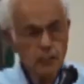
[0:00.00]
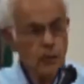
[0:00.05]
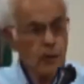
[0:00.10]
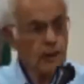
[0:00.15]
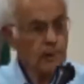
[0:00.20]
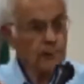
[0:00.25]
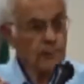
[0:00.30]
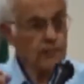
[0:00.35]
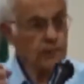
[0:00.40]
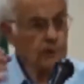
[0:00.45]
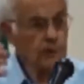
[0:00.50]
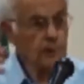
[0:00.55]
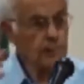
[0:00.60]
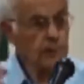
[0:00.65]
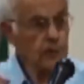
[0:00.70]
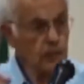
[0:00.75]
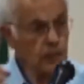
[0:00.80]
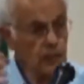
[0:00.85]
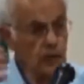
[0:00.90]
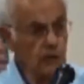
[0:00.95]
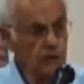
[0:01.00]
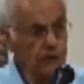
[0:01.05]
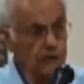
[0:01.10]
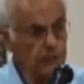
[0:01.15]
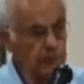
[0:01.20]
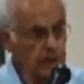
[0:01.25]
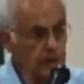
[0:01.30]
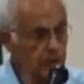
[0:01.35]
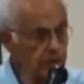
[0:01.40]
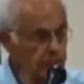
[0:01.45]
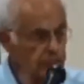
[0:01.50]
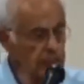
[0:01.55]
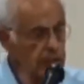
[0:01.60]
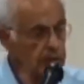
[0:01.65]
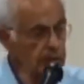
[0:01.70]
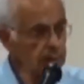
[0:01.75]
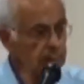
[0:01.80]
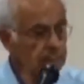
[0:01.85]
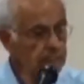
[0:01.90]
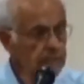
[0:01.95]
12 in the book of
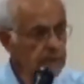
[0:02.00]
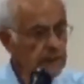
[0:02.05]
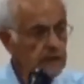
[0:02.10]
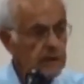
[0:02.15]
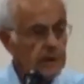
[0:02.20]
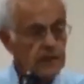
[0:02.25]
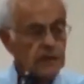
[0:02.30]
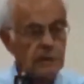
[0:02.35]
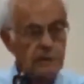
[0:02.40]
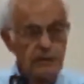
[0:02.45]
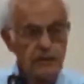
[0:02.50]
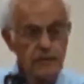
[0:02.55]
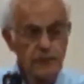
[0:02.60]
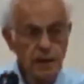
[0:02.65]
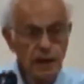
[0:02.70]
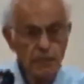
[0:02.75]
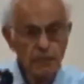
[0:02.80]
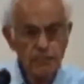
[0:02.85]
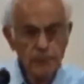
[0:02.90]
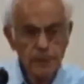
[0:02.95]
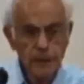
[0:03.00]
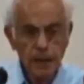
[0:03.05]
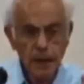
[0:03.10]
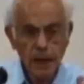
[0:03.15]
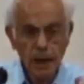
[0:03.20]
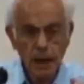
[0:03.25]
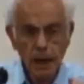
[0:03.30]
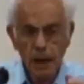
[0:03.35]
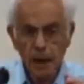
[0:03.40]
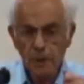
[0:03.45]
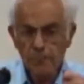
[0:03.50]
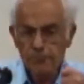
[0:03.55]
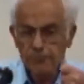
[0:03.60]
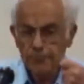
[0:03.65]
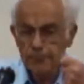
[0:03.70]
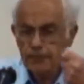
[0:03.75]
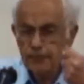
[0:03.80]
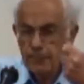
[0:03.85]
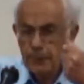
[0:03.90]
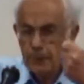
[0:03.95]
Breshit is the number
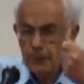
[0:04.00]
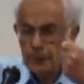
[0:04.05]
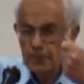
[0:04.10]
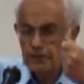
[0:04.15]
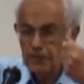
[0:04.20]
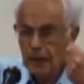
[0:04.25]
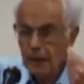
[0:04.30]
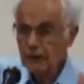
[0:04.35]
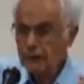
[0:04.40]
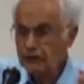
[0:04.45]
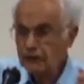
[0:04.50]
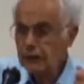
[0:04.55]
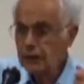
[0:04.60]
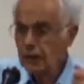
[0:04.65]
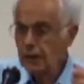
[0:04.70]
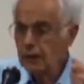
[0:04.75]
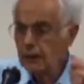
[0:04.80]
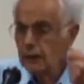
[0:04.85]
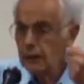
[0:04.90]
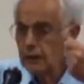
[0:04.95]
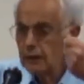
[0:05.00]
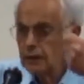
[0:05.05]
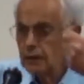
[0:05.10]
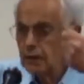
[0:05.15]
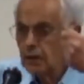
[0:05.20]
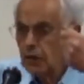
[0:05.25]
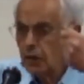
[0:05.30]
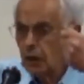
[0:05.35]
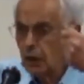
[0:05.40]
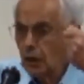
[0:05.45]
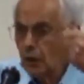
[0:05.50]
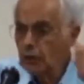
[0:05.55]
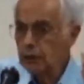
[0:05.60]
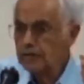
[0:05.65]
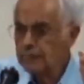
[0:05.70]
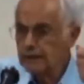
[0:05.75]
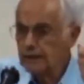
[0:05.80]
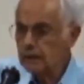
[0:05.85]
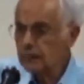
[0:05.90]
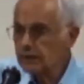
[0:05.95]
of national
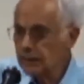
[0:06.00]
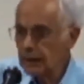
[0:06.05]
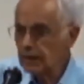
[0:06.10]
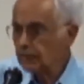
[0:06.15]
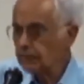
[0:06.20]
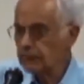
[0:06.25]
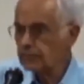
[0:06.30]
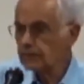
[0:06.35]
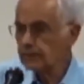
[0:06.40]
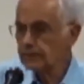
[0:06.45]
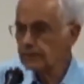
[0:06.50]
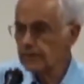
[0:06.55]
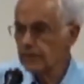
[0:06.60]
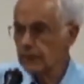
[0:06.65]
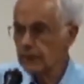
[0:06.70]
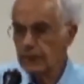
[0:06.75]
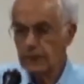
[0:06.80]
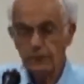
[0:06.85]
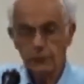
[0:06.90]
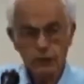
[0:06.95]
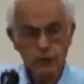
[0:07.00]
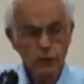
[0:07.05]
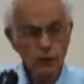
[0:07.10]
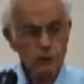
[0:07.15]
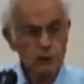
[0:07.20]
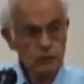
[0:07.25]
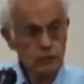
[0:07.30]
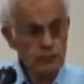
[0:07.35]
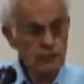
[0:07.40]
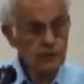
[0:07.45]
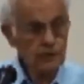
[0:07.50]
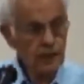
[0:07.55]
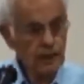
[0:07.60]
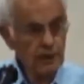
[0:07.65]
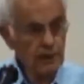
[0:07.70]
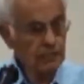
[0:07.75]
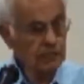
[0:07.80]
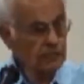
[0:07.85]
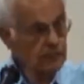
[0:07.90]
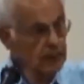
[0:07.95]
wholesomeness. If you want to
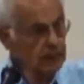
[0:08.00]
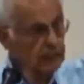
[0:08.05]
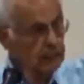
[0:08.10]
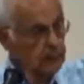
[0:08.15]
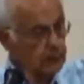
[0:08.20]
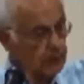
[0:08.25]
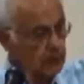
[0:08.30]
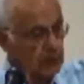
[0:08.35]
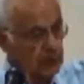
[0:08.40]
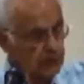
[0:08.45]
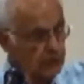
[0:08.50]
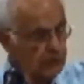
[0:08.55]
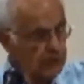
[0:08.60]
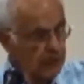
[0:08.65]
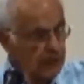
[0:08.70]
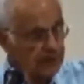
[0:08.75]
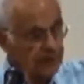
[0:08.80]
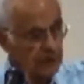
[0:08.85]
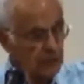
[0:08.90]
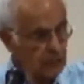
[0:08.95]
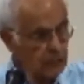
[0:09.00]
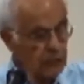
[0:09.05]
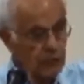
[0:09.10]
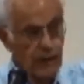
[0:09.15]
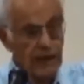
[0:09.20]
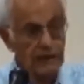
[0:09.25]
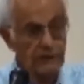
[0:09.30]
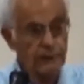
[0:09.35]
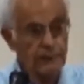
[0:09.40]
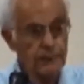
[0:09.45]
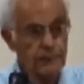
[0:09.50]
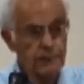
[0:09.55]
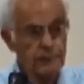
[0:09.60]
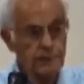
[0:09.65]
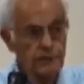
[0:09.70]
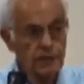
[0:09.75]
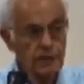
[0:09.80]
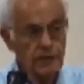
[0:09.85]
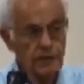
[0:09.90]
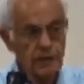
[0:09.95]
say this person had
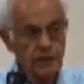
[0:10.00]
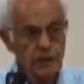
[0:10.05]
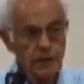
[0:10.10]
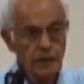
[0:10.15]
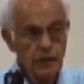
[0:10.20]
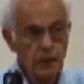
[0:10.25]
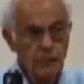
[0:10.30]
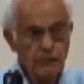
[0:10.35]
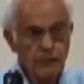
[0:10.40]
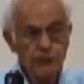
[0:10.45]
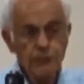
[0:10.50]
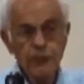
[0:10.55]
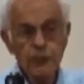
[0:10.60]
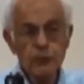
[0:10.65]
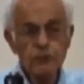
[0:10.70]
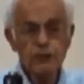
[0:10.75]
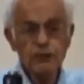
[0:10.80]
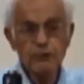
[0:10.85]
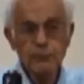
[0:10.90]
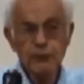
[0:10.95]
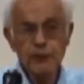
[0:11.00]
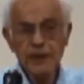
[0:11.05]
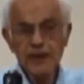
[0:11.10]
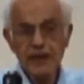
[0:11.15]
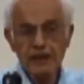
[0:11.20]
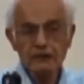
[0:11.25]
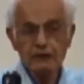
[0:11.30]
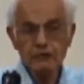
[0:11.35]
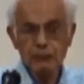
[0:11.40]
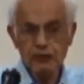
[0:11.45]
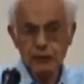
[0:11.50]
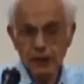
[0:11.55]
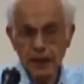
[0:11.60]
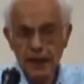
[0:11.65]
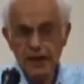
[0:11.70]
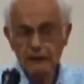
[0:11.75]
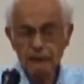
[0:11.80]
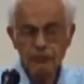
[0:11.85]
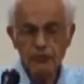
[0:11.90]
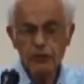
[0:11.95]
arrived in a full-fledged
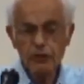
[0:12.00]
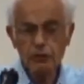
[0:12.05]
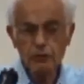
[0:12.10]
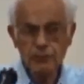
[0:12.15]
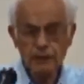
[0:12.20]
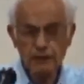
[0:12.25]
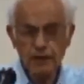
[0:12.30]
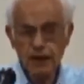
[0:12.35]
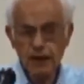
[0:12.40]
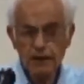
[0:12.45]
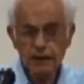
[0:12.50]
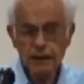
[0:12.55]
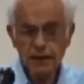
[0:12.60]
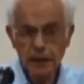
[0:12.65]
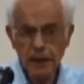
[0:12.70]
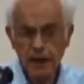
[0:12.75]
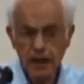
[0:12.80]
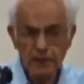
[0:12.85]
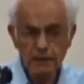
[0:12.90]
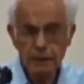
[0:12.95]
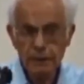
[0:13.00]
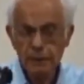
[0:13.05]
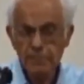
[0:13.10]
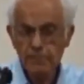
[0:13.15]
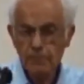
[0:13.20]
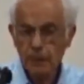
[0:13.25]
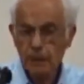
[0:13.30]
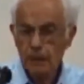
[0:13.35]
nation, you say he had